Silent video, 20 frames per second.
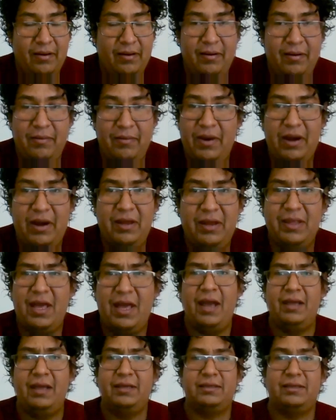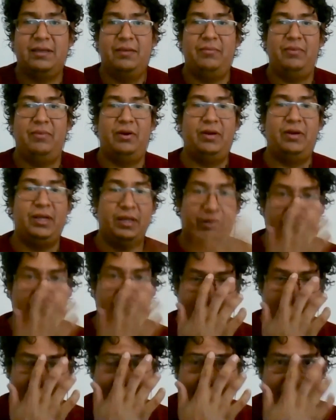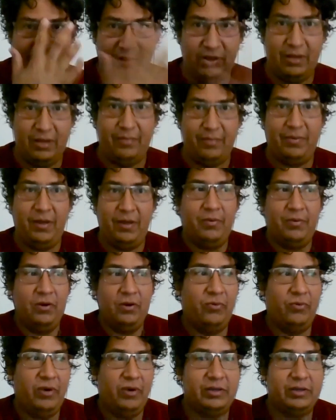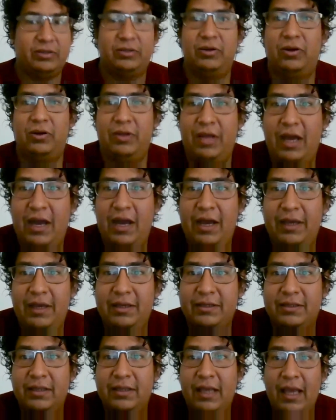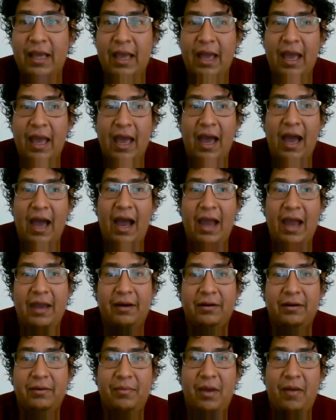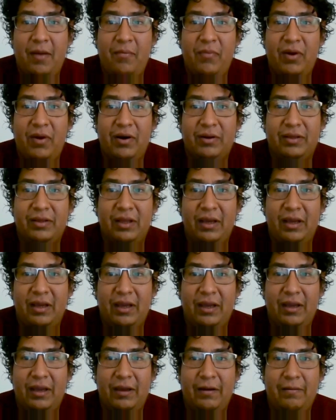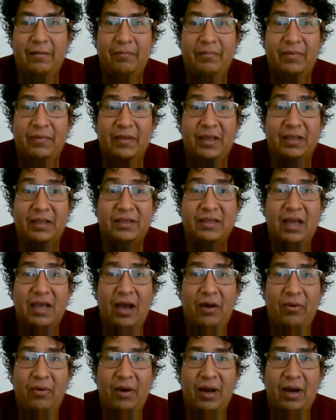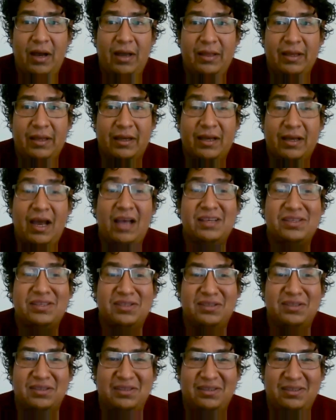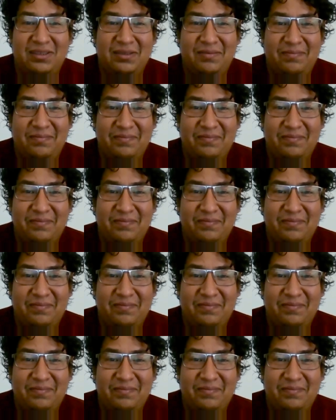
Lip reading: very nice and very incredible. The people were so nice. I remember the tower, the castle.